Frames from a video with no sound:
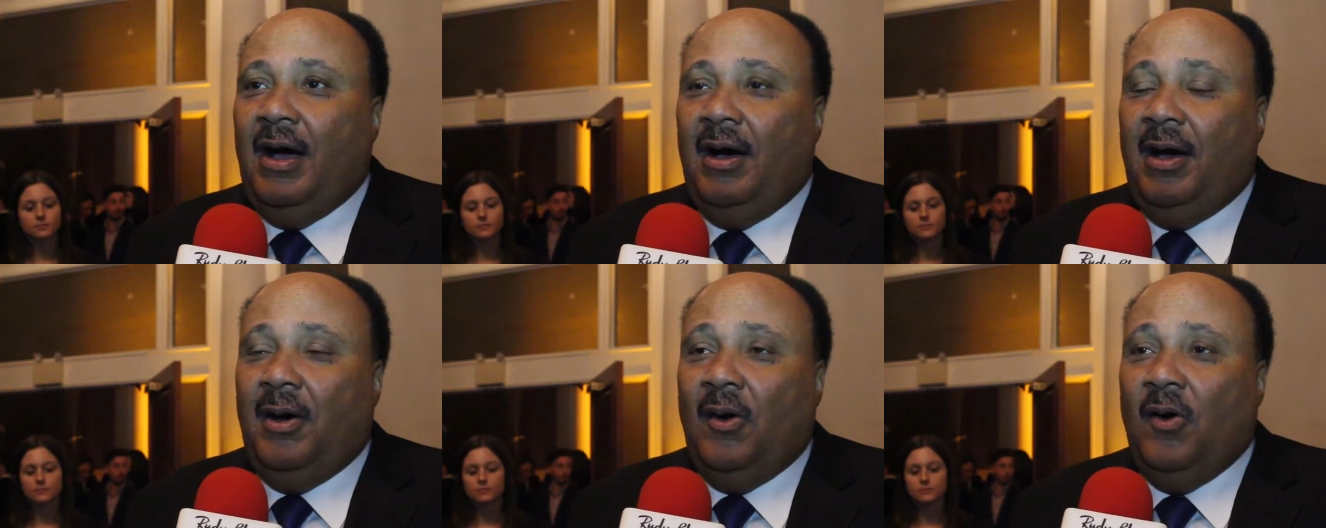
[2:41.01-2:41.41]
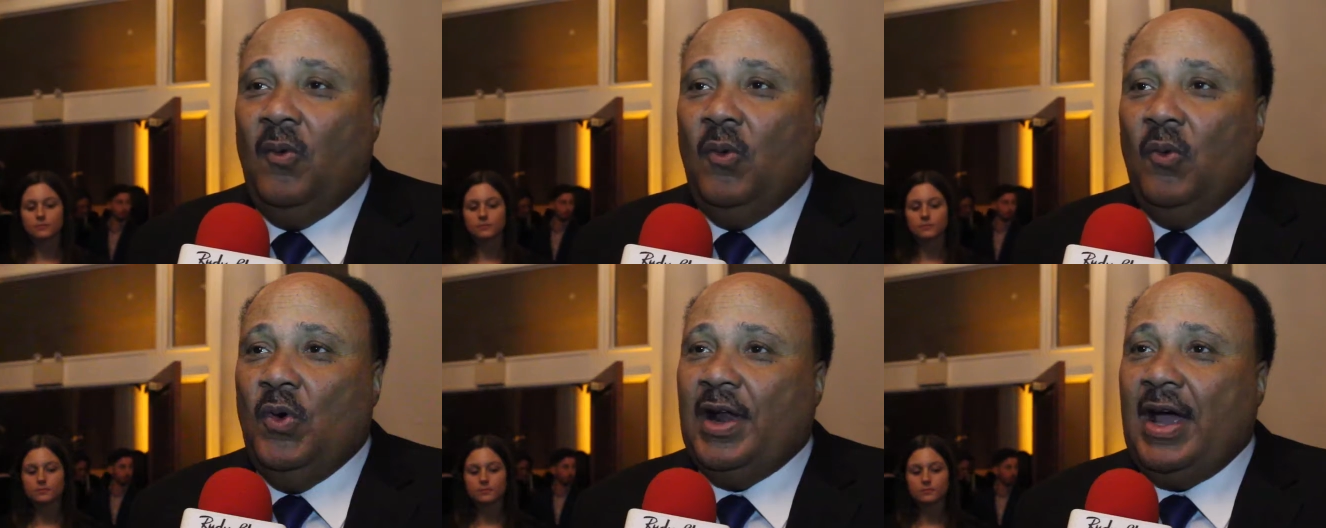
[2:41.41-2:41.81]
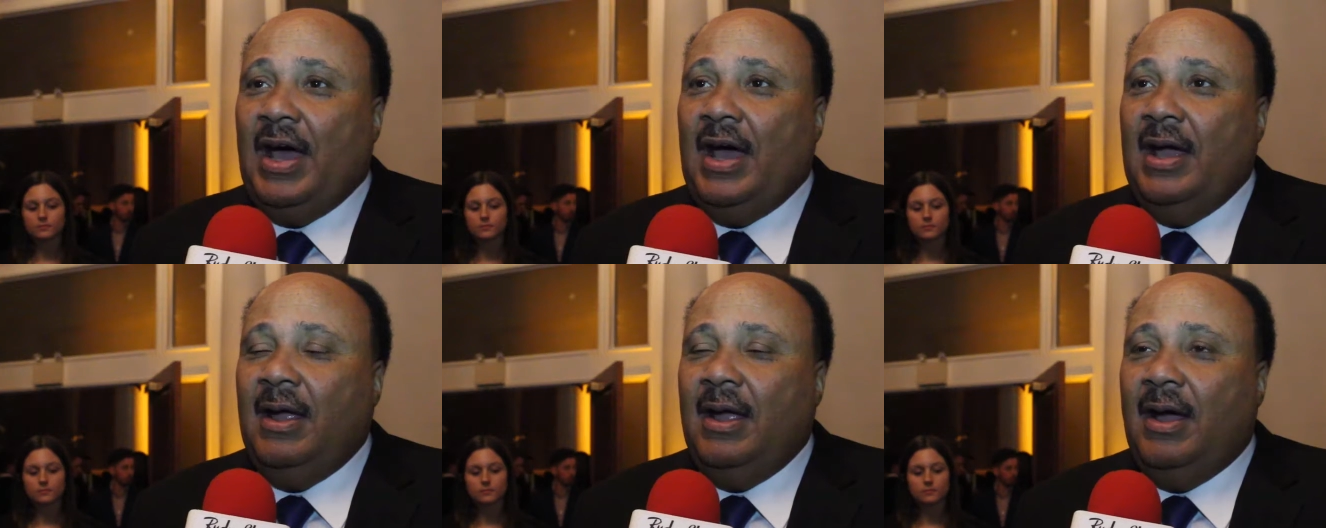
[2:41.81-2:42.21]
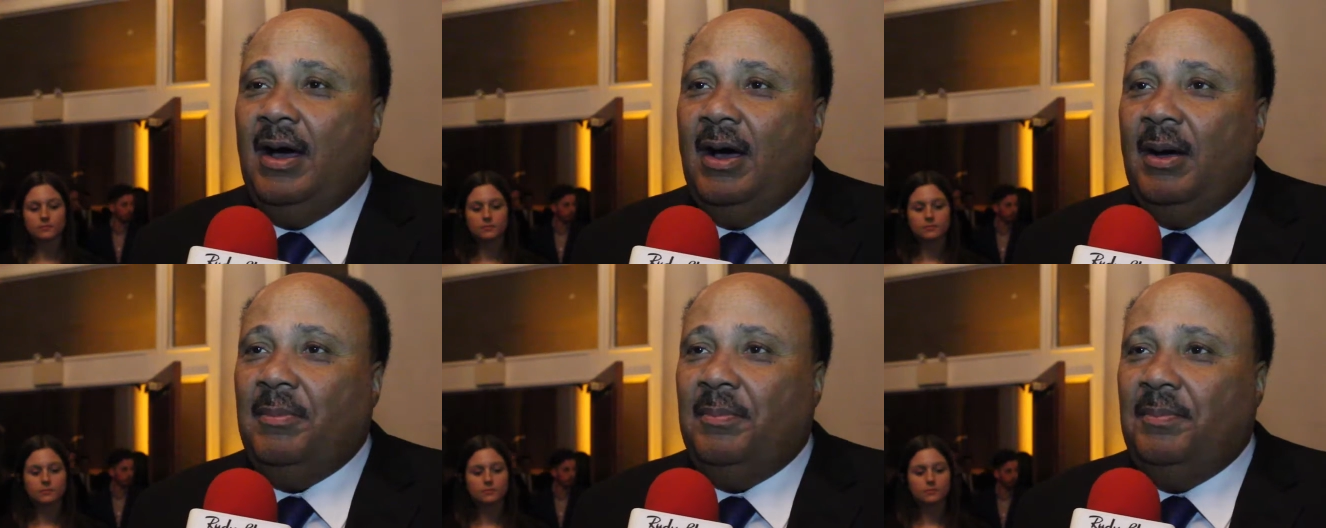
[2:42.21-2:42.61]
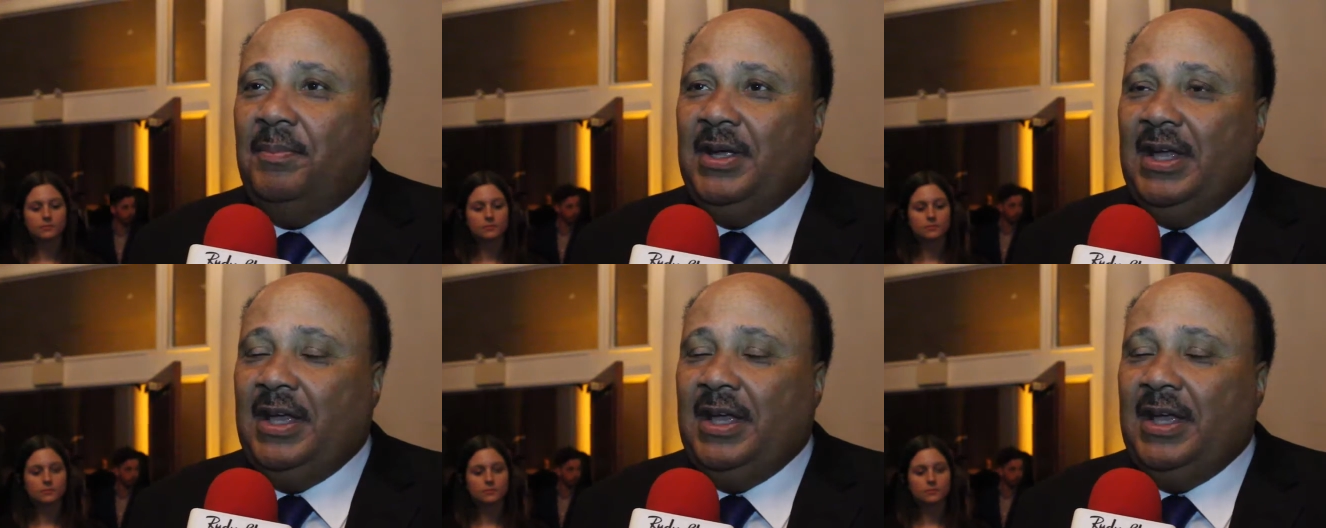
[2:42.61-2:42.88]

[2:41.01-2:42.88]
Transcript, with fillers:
Speaker 1: Uh, when I uh,